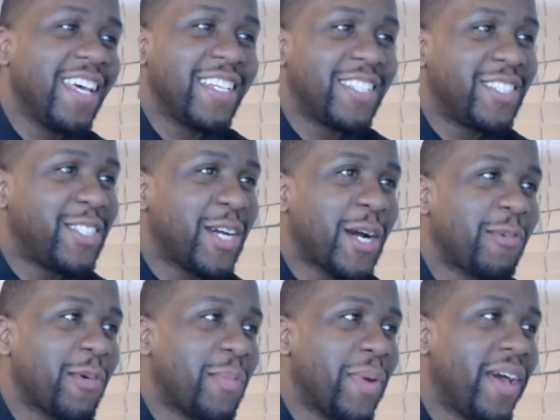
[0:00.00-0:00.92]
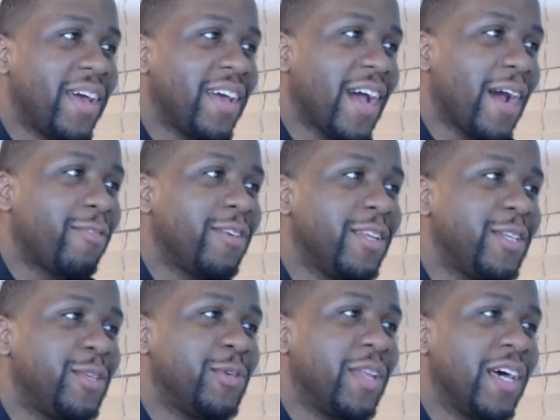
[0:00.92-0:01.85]
this genre, man. I really
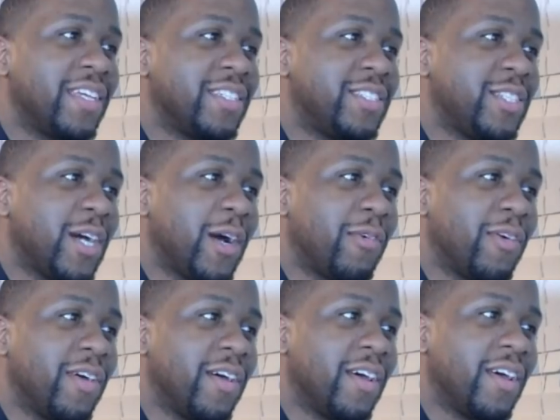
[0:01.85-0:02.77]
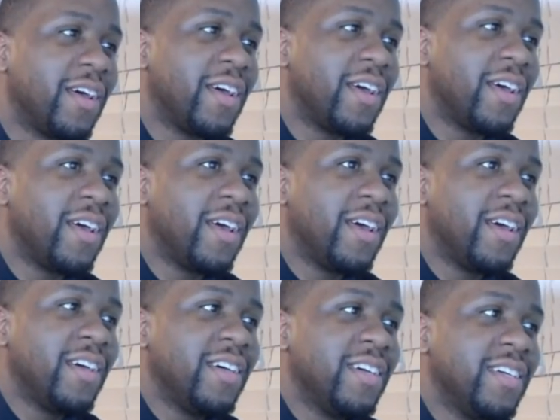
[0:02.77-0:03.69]
do love this genre.
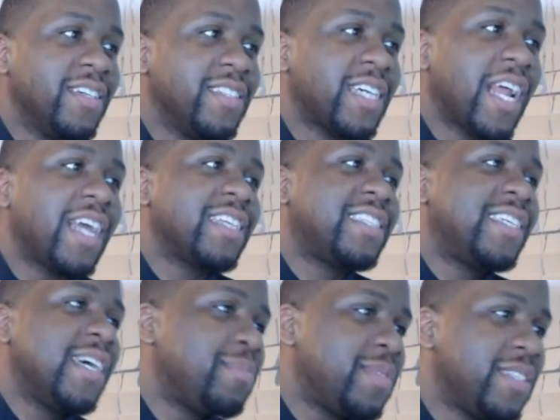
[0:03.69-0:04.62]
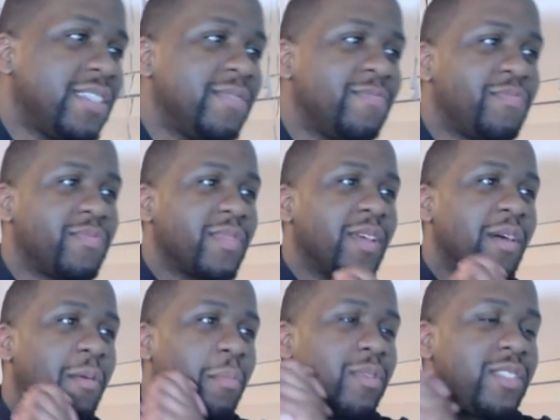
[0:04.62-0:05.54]
Shout out to Tipcee,
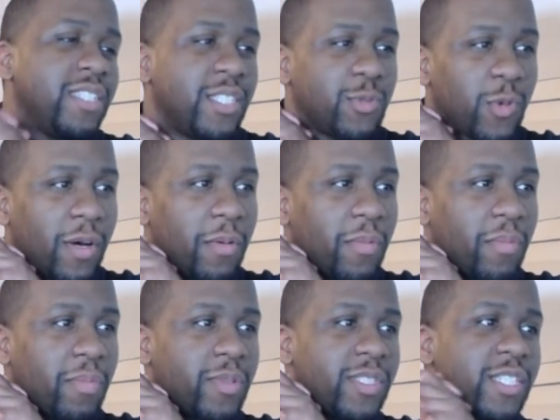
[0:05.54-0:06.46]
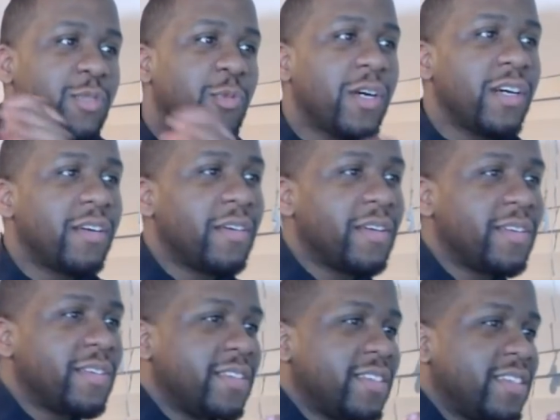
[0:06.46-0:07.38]
Busiswa,
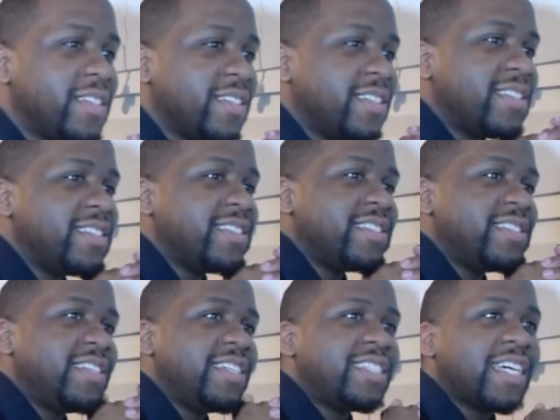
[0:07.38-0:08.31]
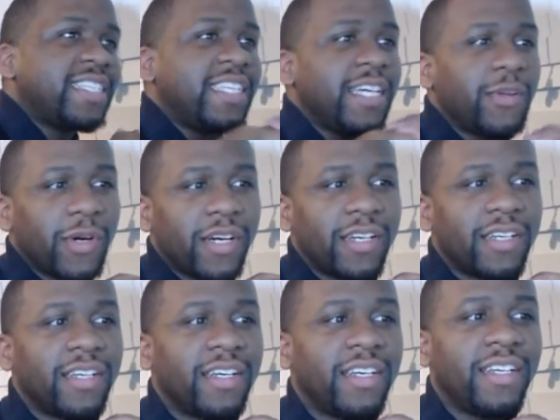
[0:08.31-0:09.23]
DJ Tira,
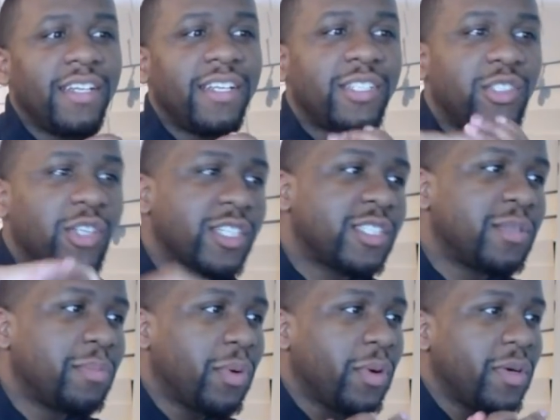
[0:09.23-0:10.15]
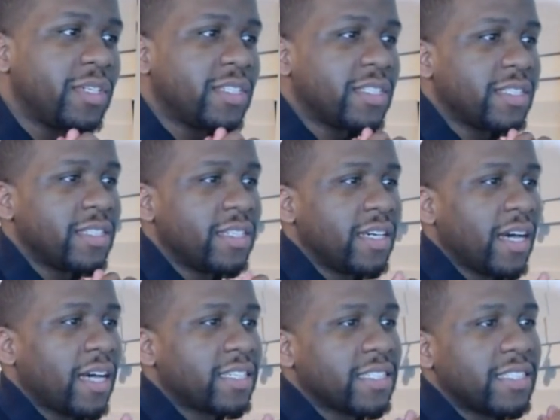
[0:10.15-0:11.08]
Destruction Boyz,
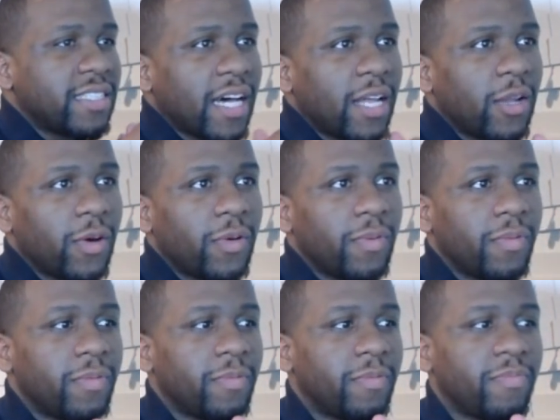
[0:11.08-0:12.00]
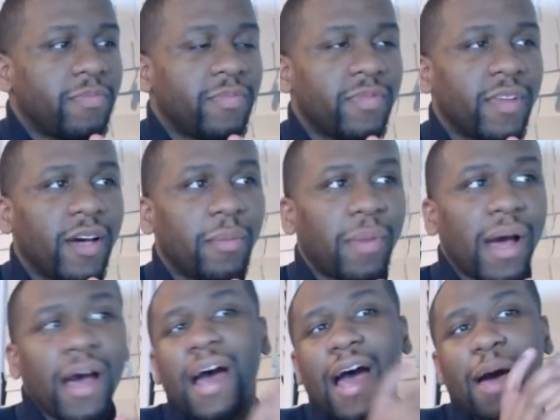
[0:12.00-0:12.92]
iScathulo.
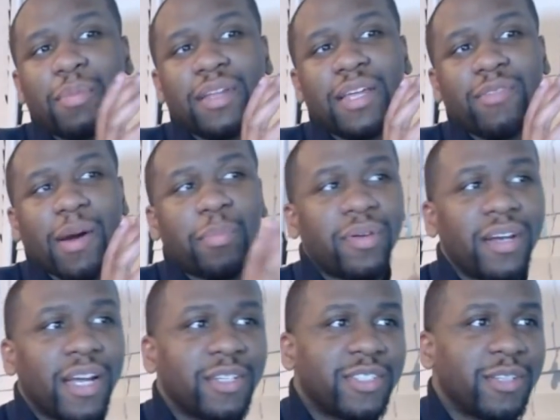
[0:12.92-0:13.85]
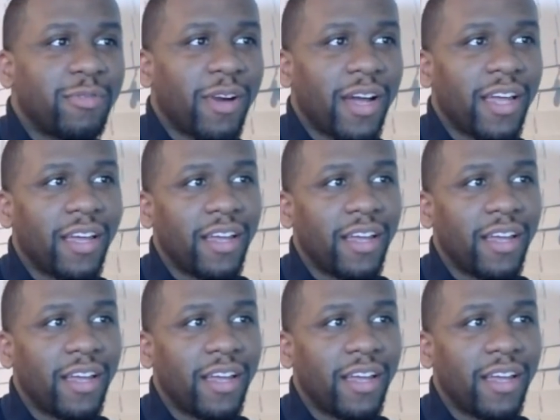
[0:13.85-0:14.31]
I believe I pronounced it right.